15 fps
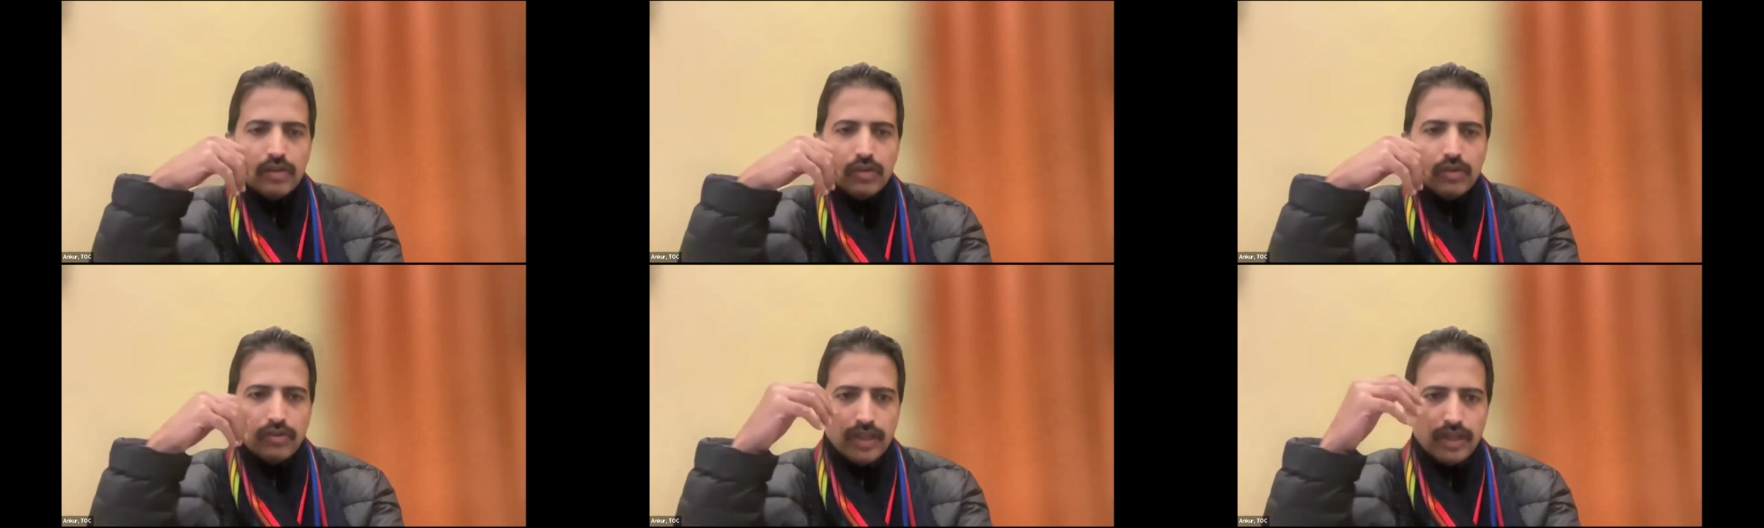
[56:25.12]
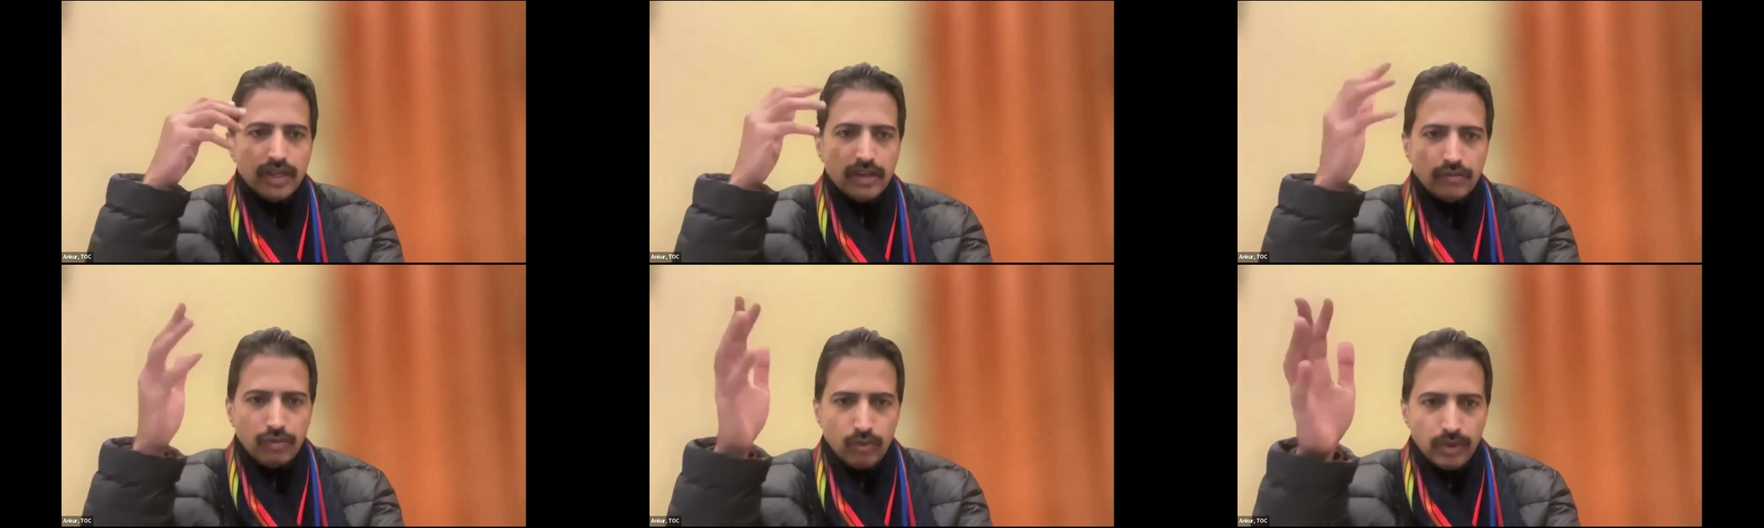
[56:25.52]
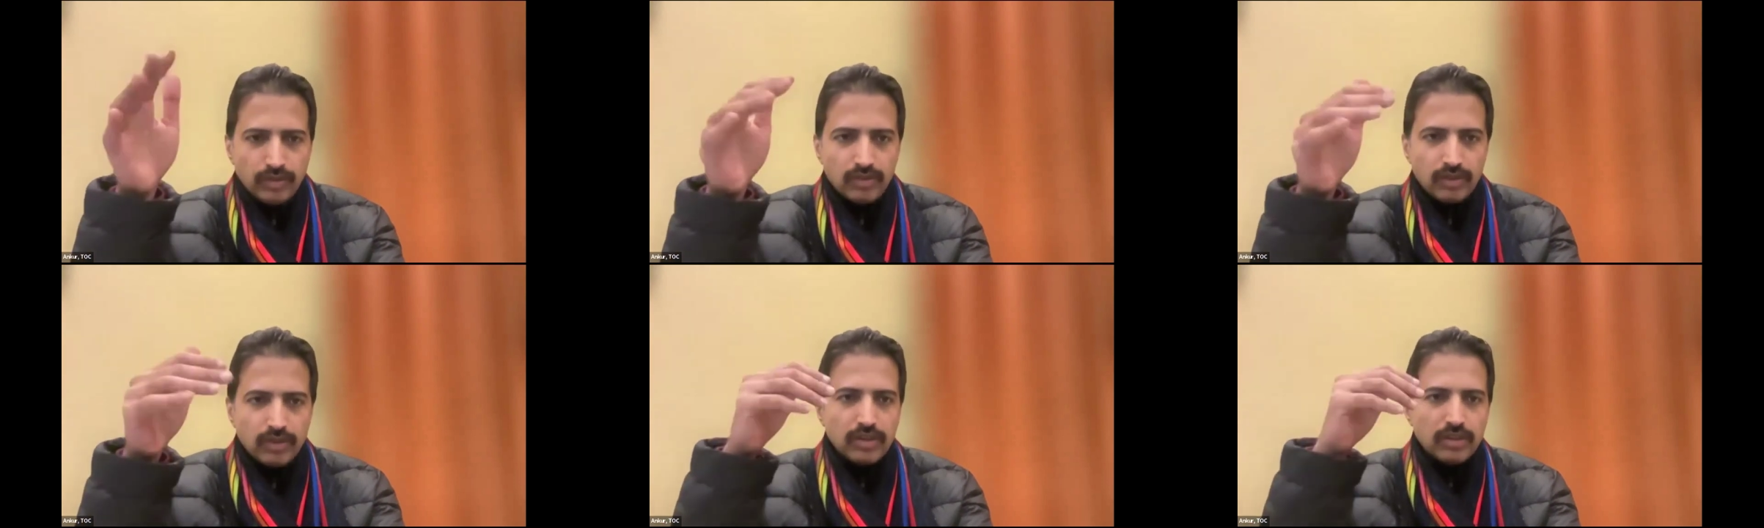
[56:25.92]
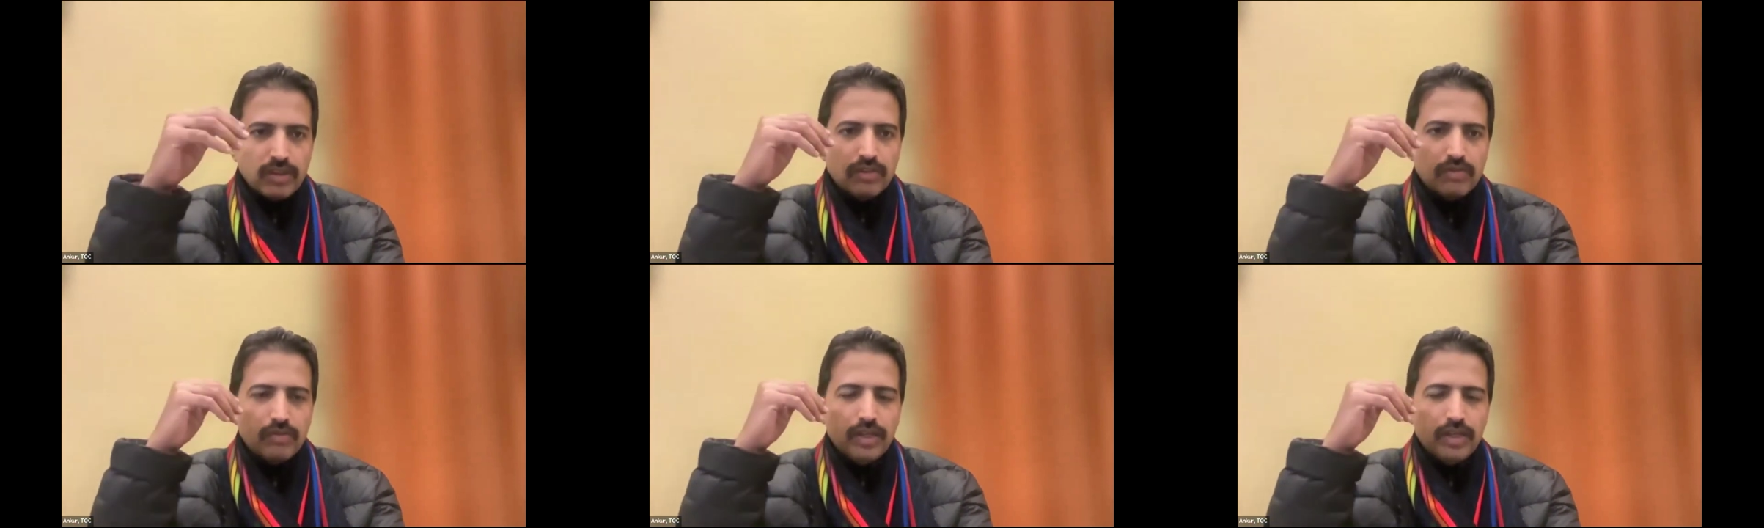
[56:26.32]
we are
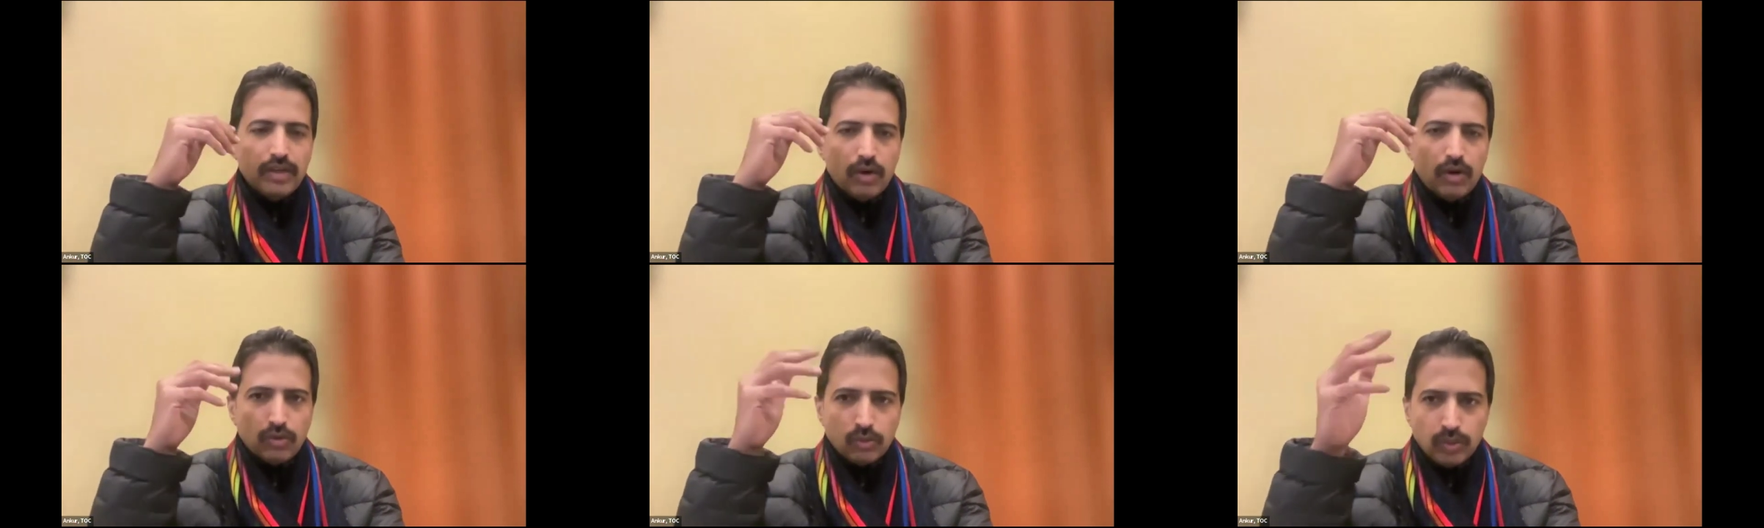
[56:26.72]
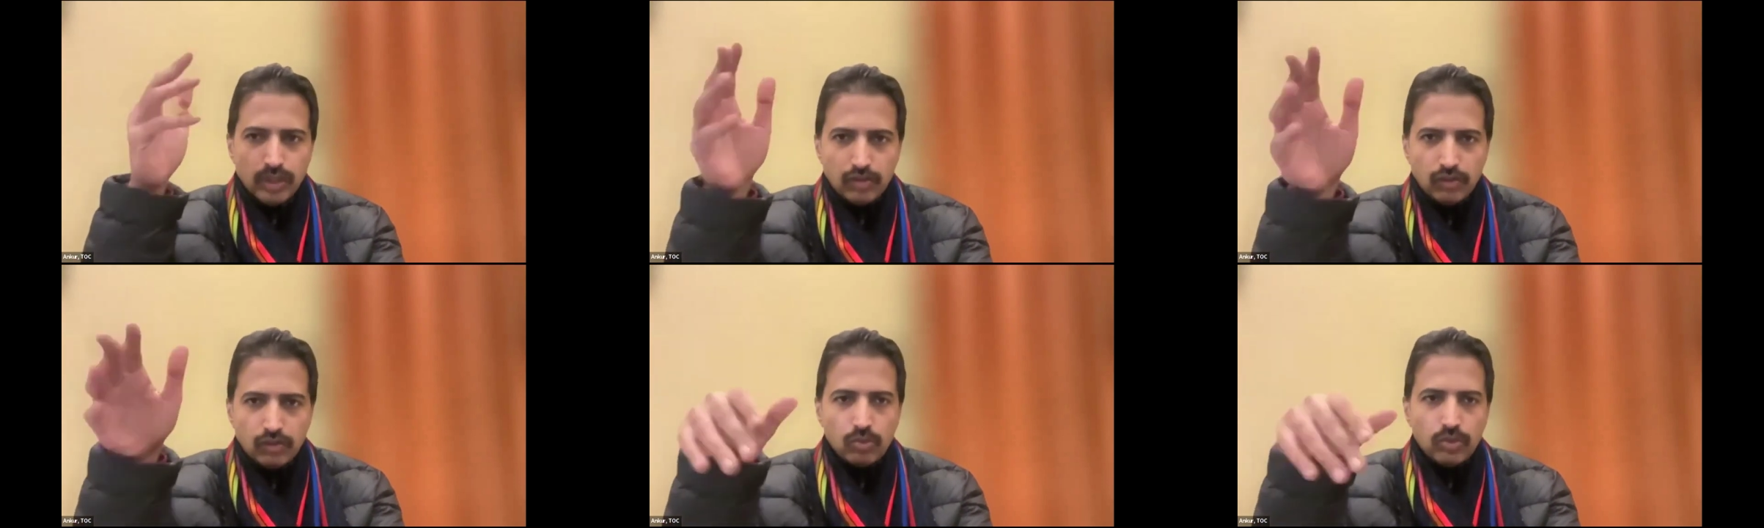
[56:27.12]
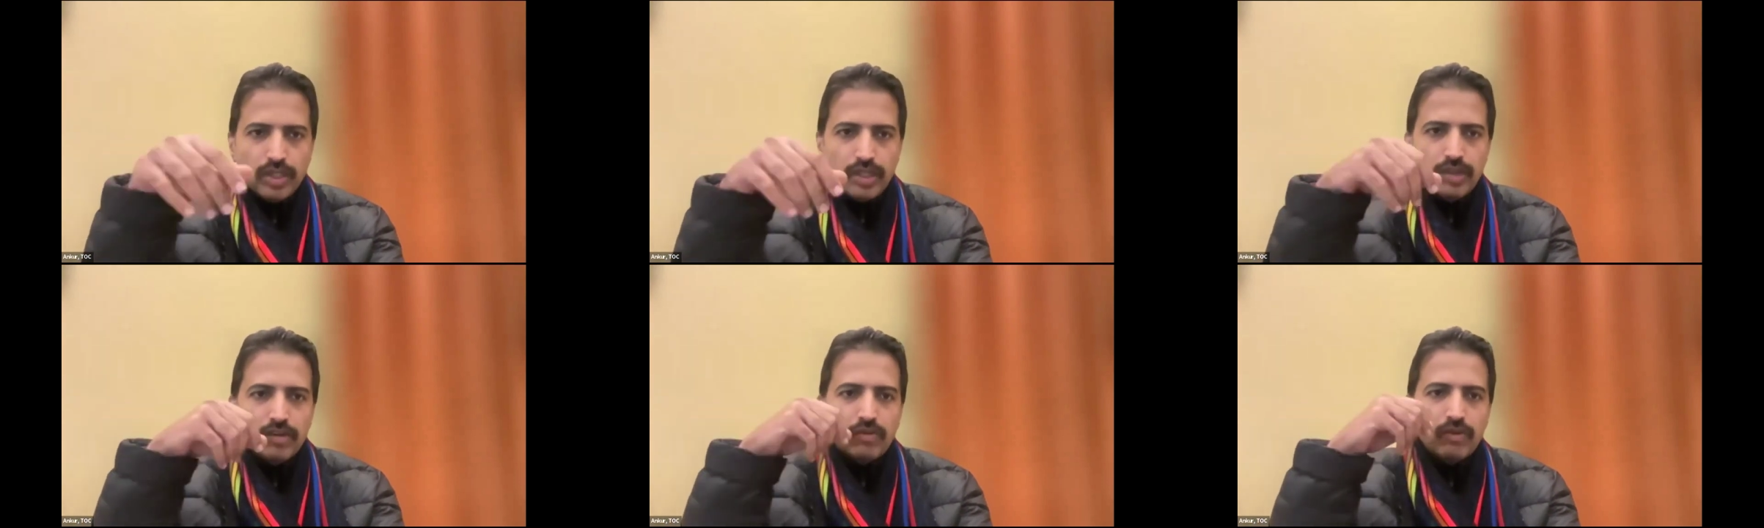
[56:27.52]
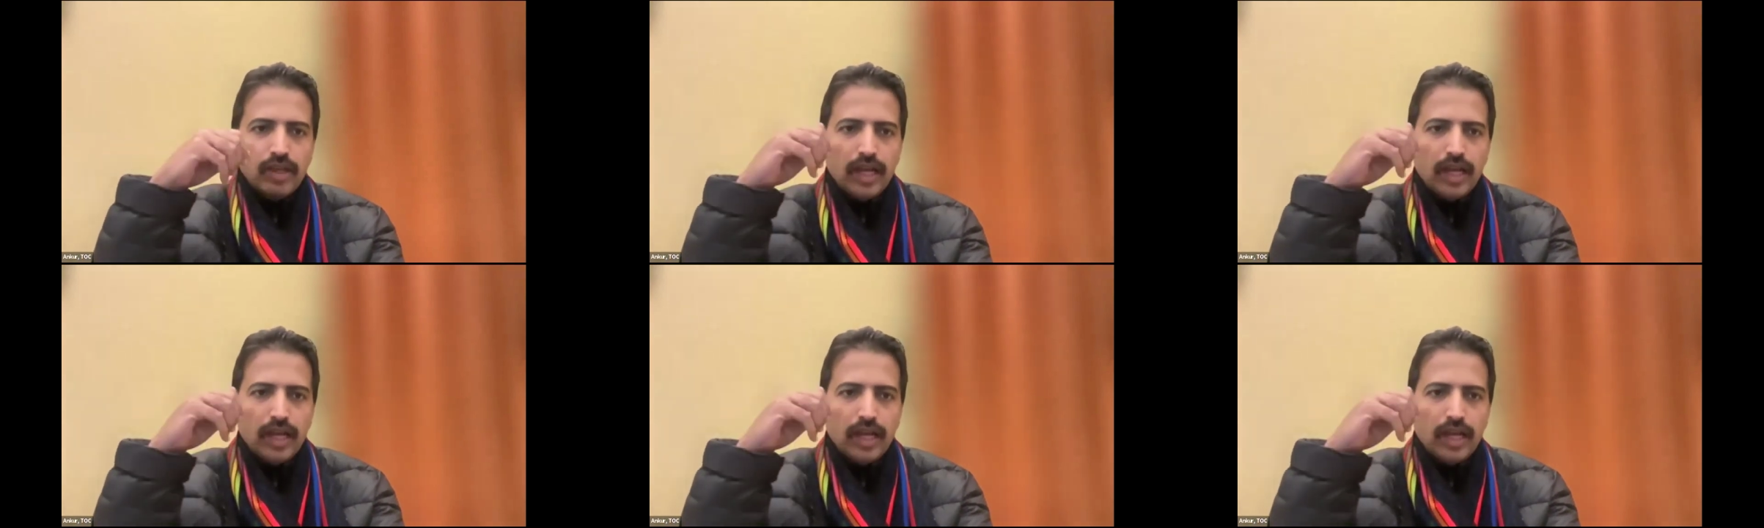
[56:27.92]
influencers, we talk to these students,